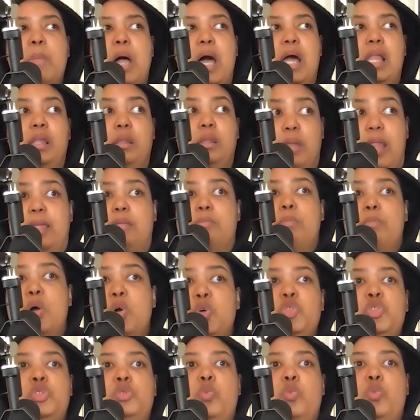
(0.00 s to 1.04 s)
like
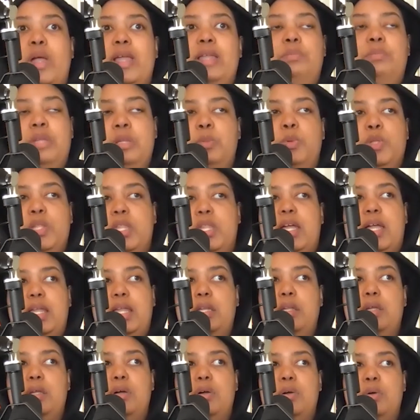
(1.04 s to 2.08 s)
most white people that I
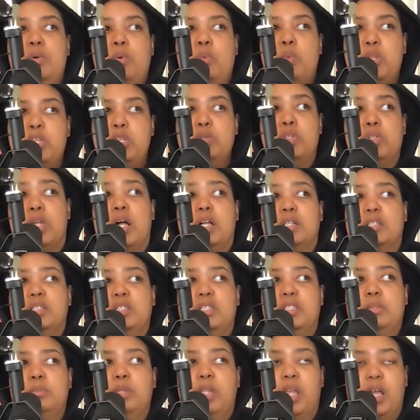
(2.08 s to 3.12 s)
know, when you talk to
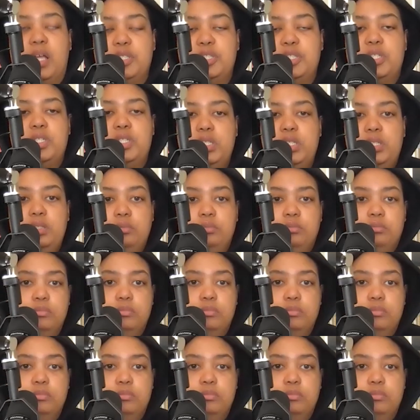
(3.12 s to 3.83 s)
them logically,